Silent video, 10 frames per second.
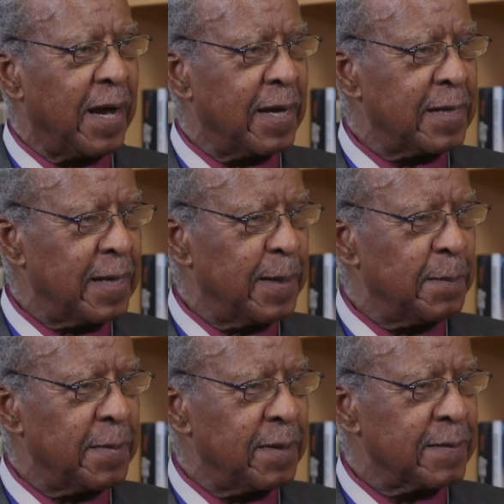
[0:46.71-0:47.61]
I
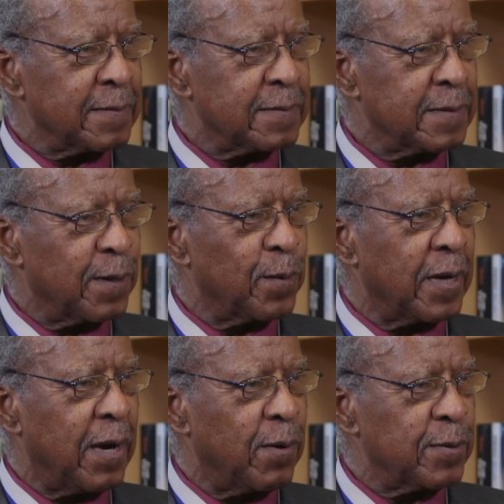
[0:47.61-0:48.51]
came here to go
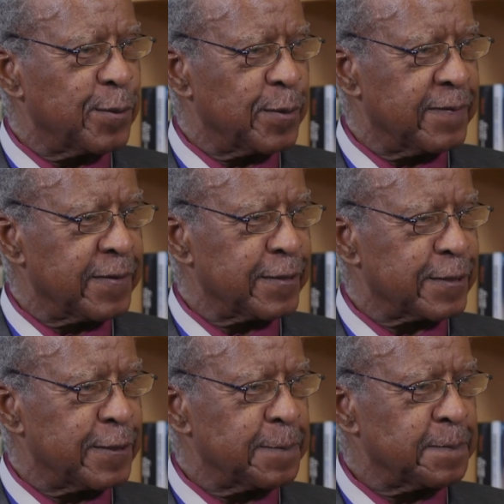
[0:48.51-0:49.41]
to Howard
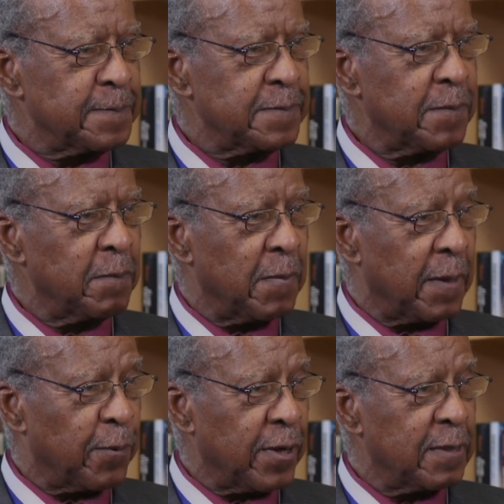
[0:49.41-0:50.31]
University. My
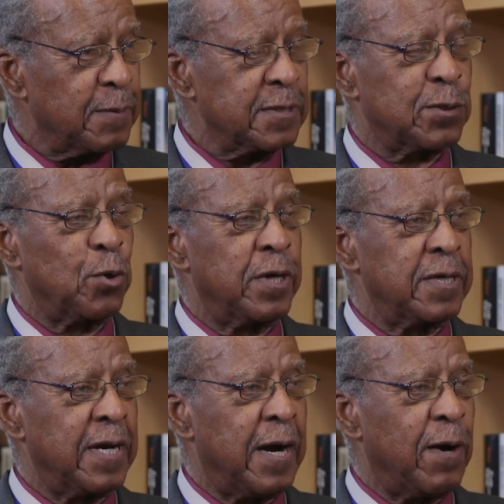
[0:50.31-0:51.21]
brother was going
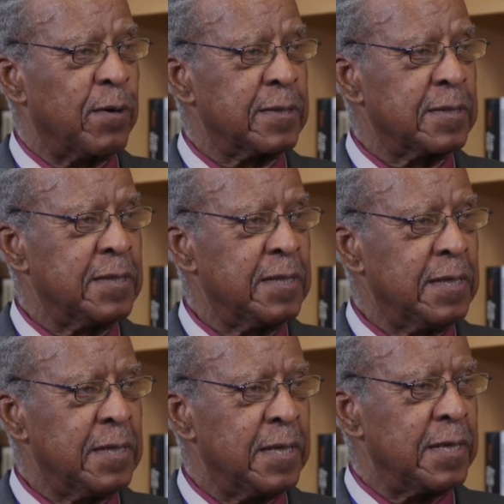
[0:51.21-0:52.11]
to Howard,
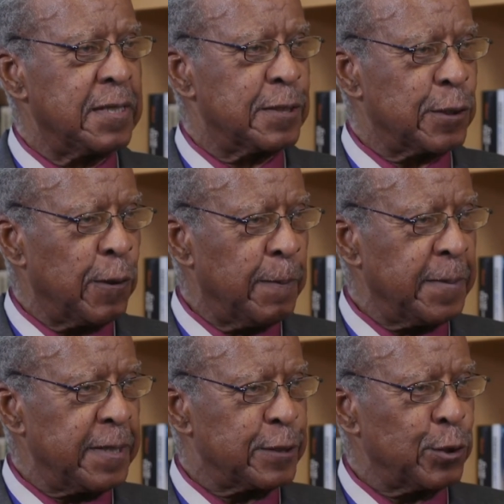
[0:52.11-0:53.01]
and he told
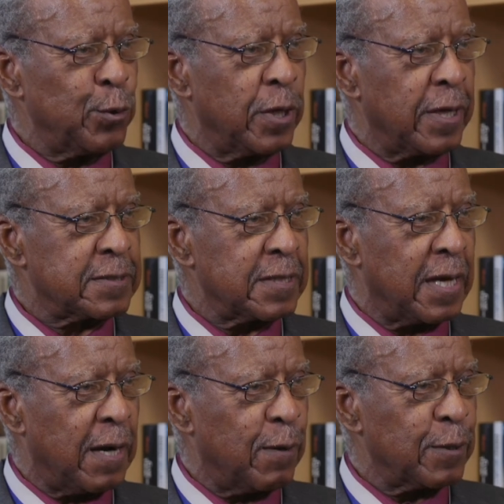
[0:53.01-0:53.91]
me two Lucks at
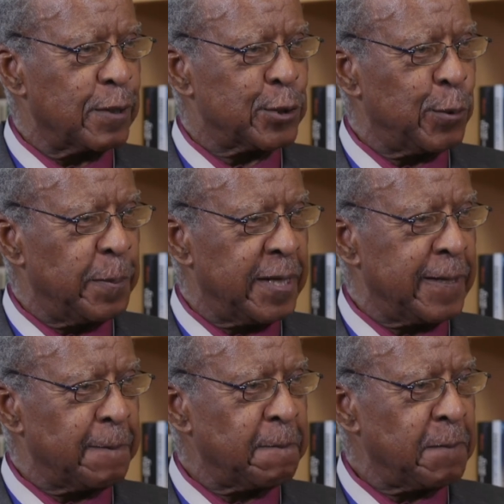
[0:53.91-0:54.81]
Howard are too
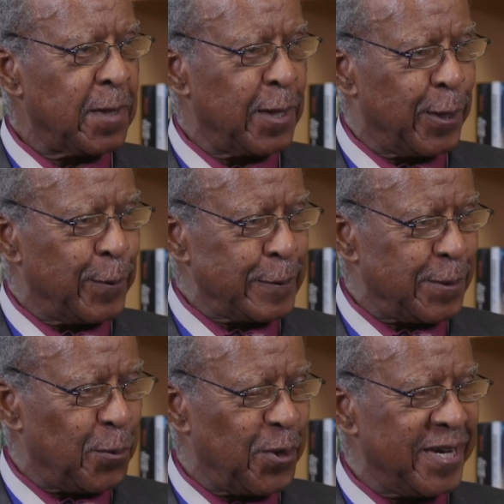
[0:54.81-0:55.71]
many. Go
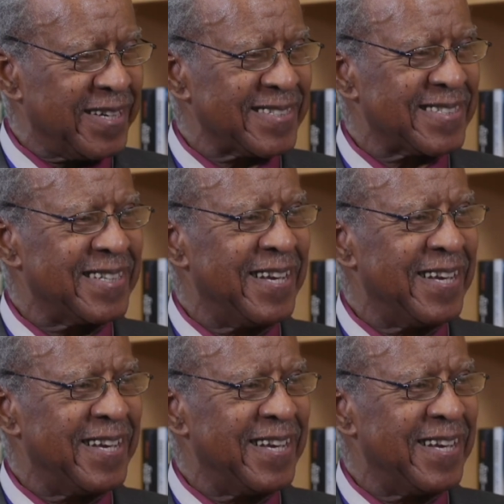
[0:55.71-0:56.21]
somewhere else.